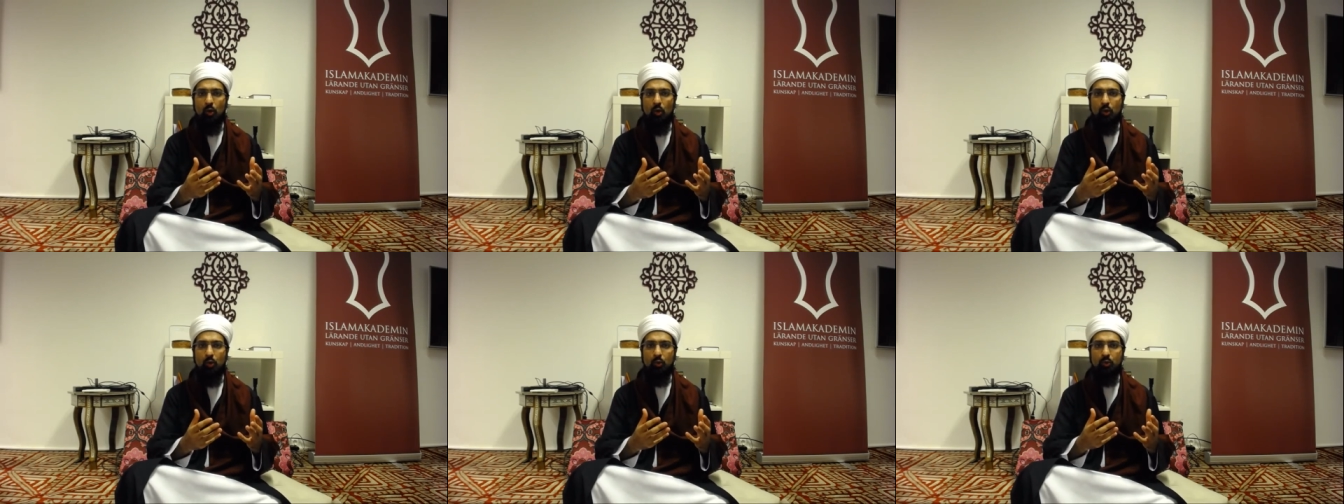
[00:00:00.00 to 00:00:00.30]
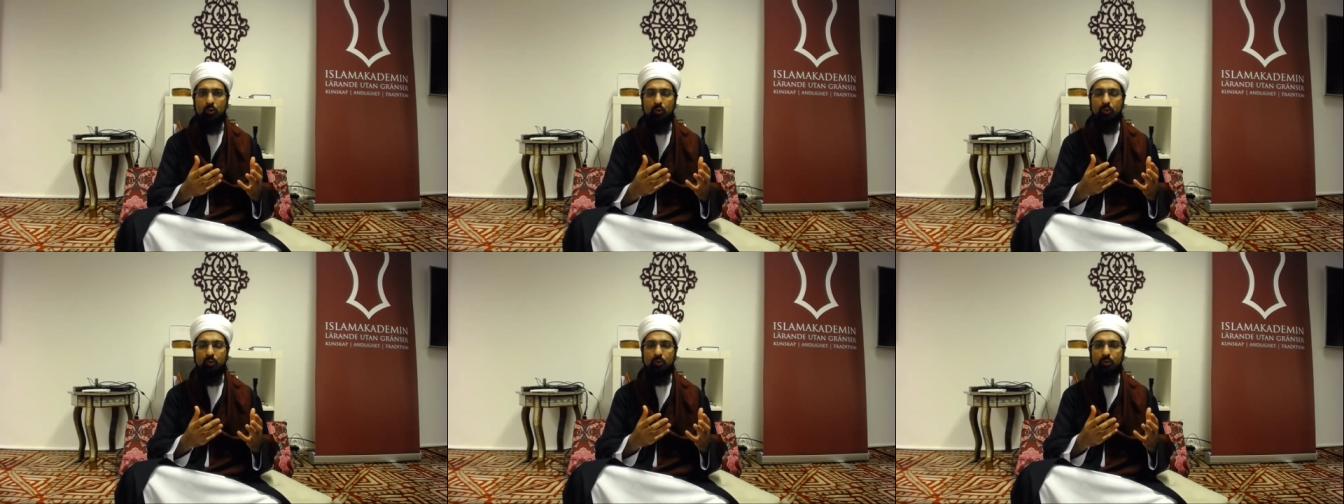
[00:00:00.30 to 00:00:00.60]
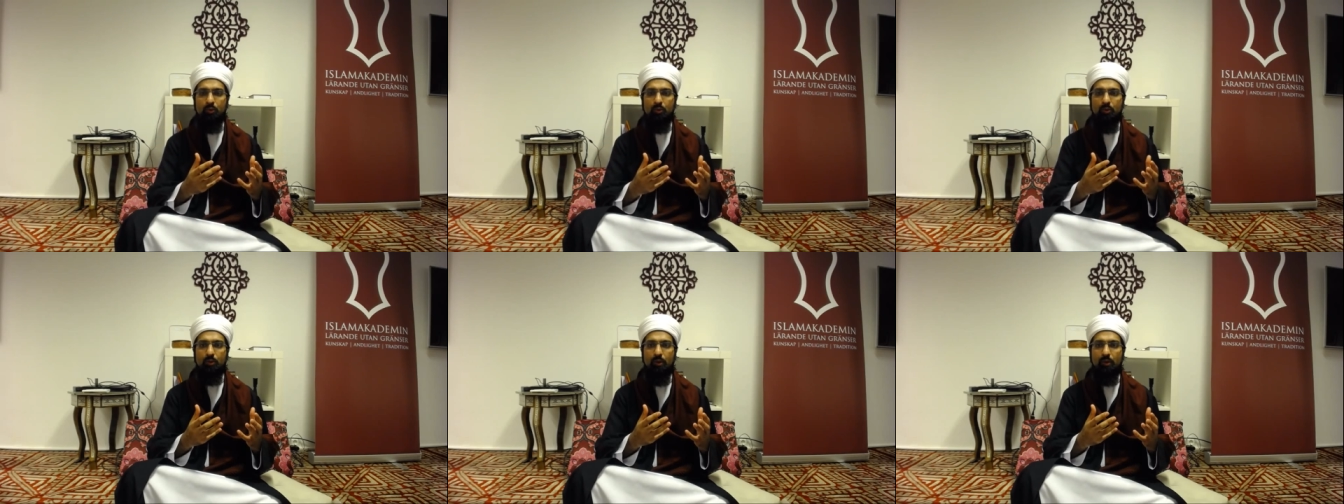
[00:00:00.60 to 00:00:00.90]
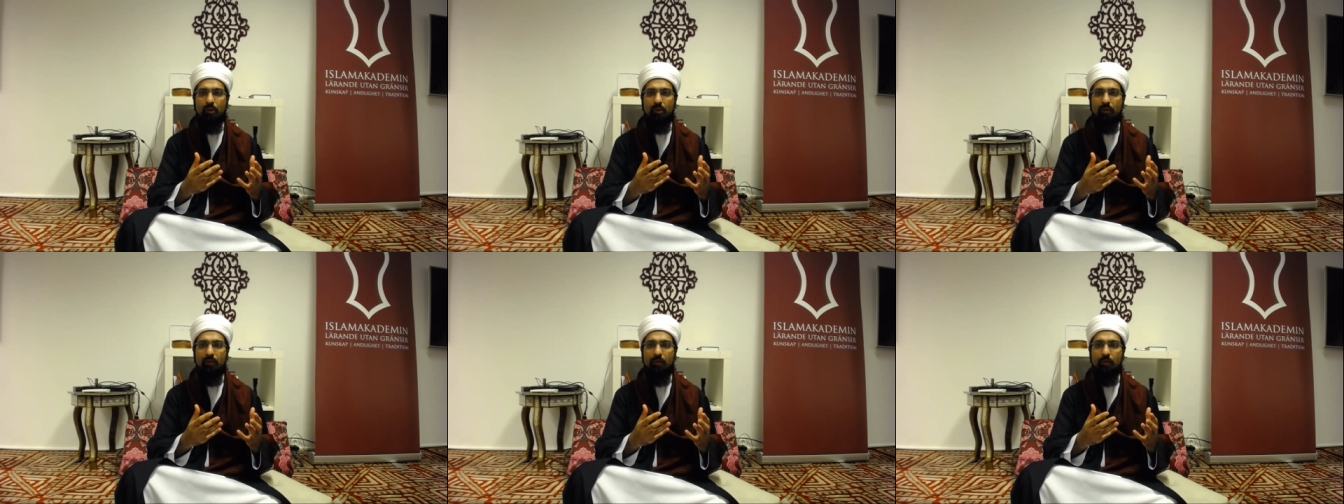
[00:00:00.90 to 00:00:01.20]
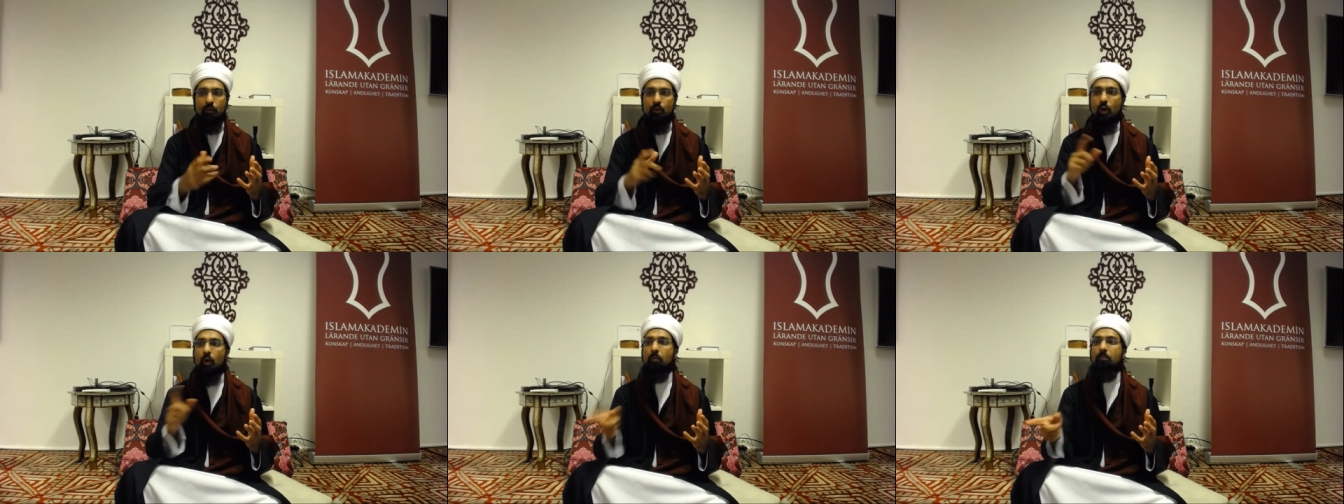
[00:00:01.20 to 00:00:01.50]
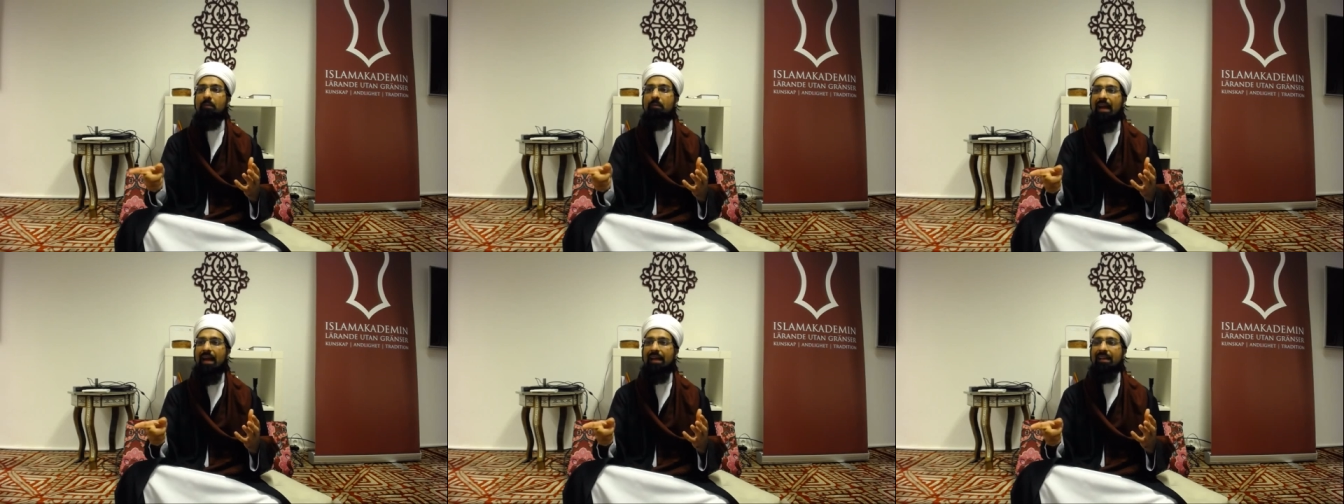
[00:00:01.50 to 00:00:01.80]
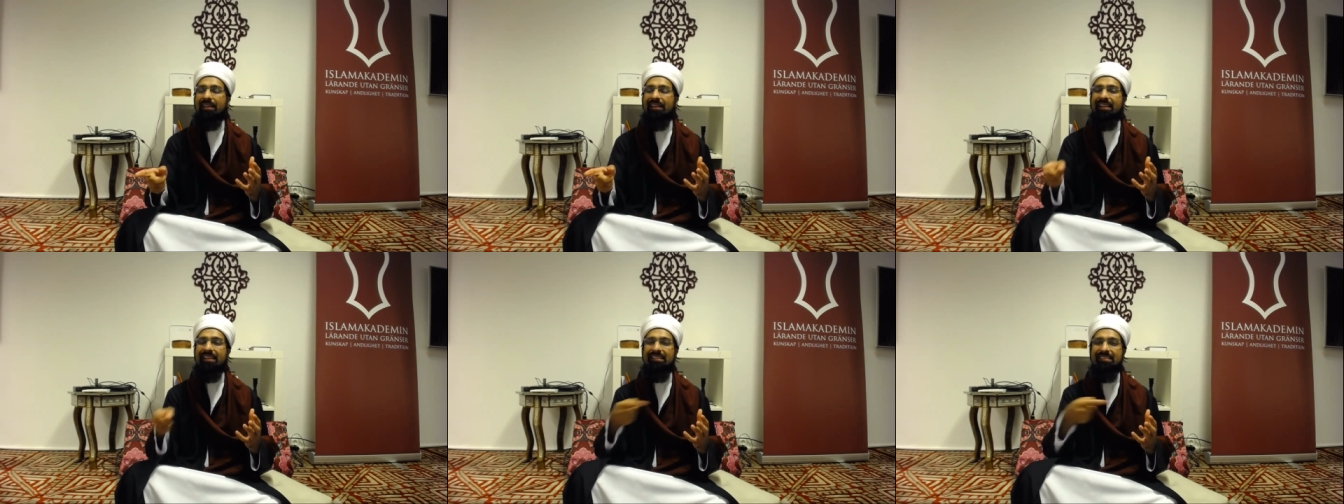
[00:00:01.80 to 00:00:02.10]
who no
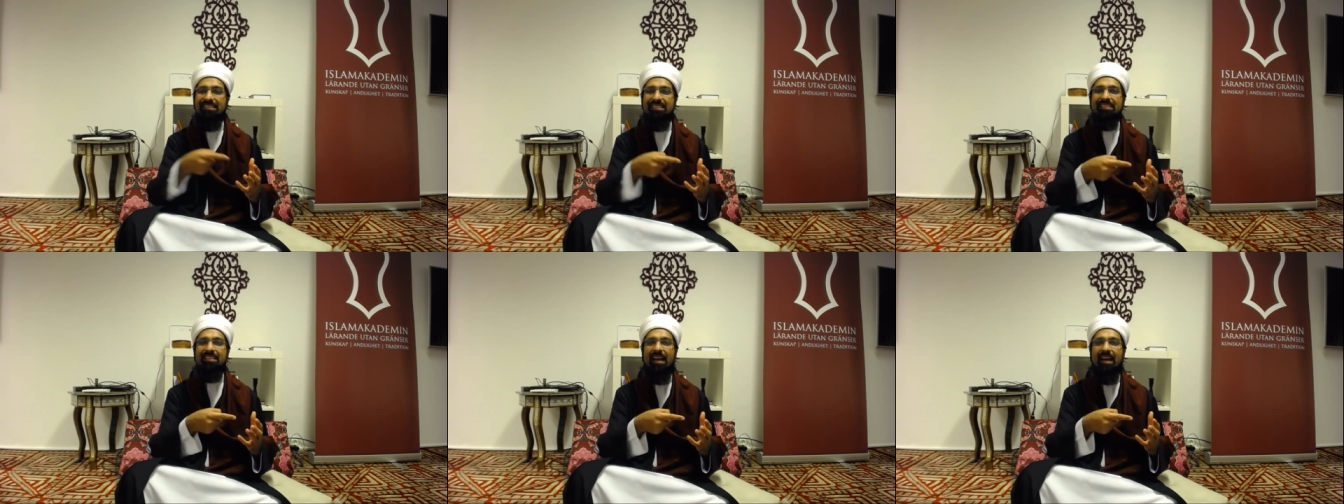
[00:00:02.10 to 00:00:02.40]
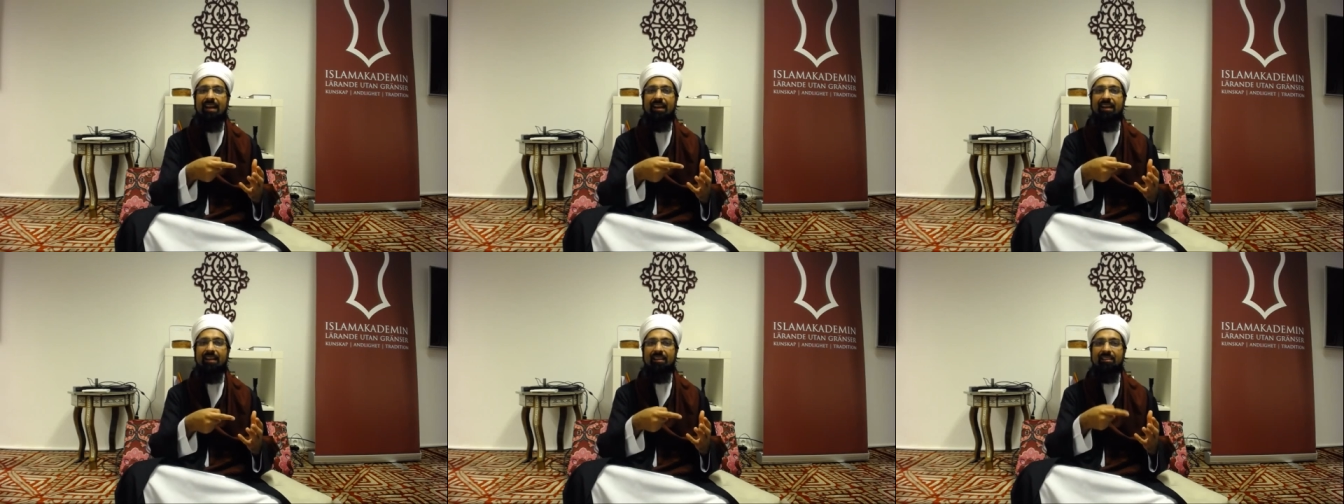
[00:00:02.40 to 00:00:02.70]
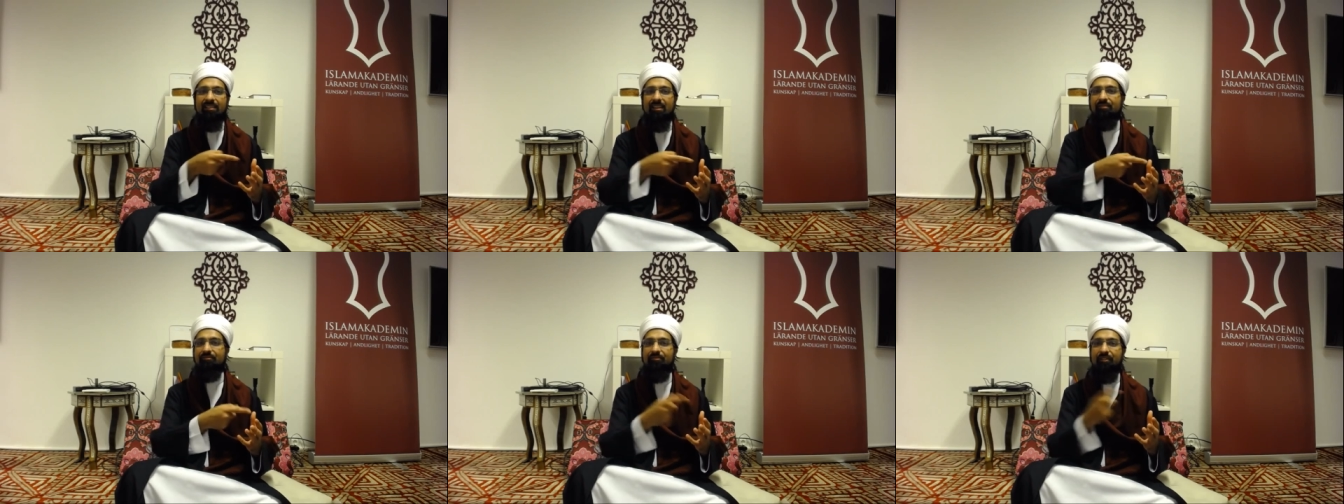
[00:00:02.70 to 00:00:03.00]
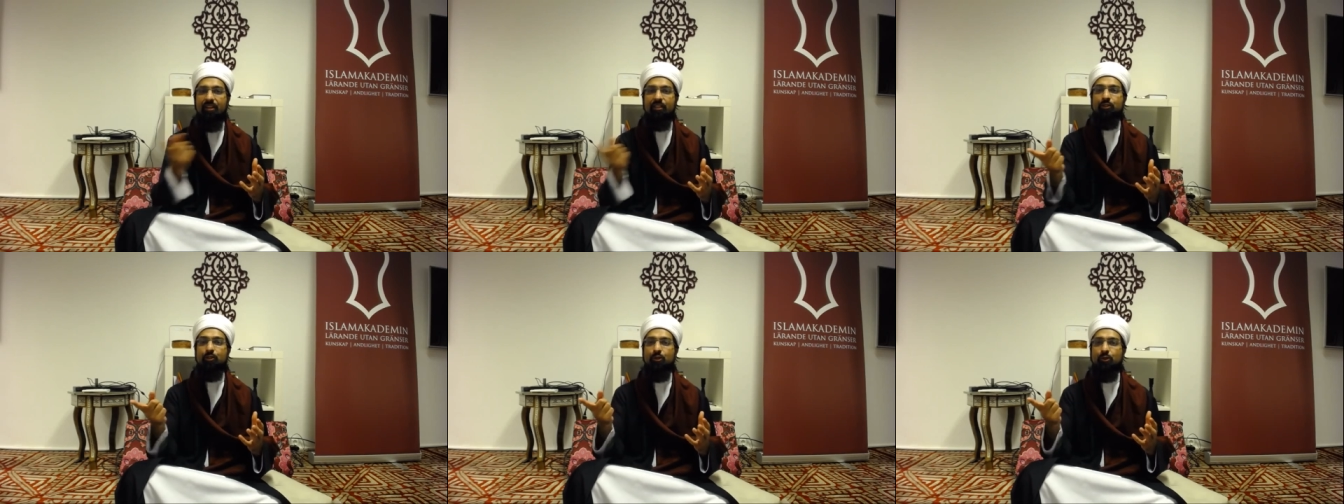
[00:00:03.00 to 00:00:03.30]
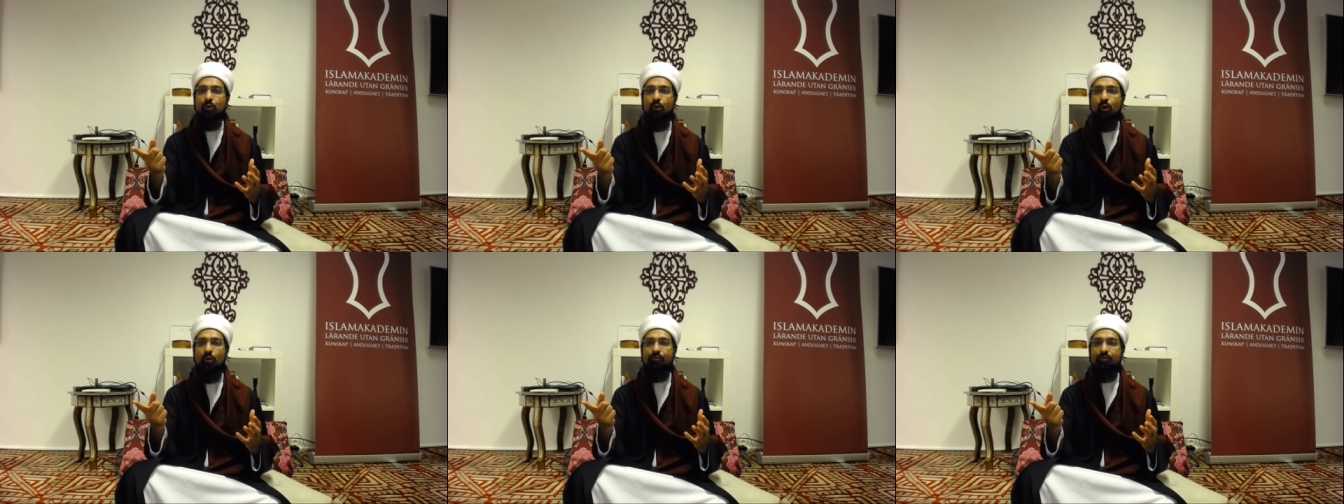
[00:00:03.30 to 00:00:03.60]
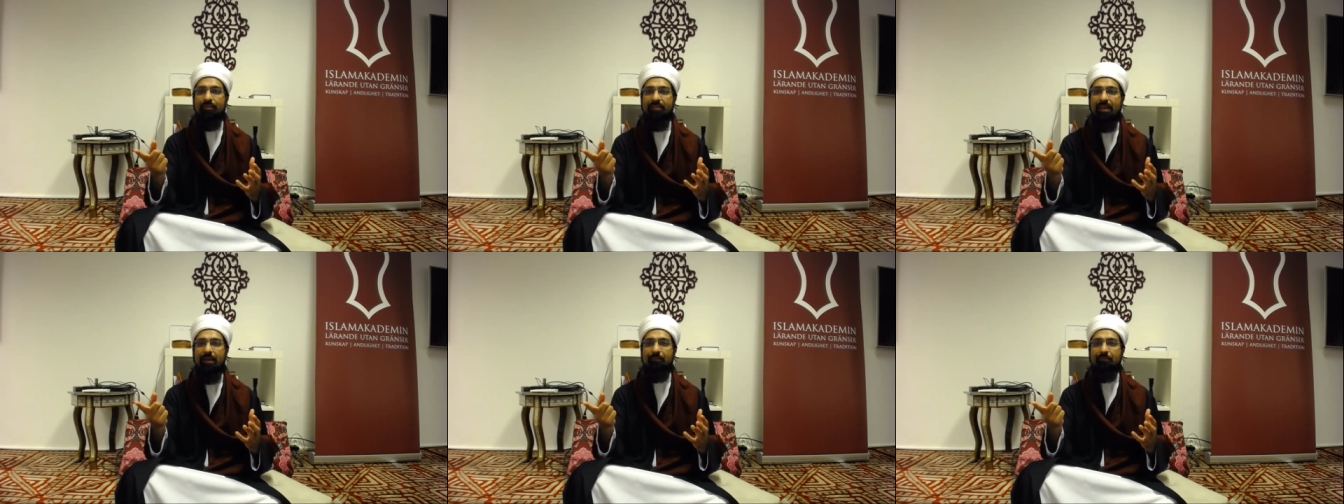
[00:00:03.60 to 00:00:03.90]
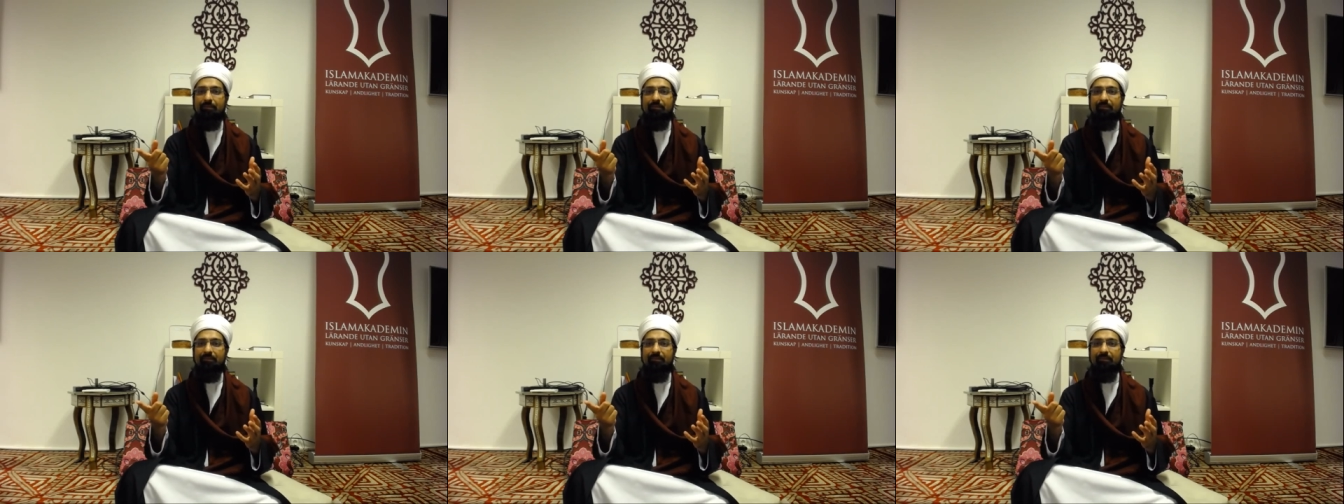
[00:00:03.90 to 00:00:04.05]
man can deny their virtue over them.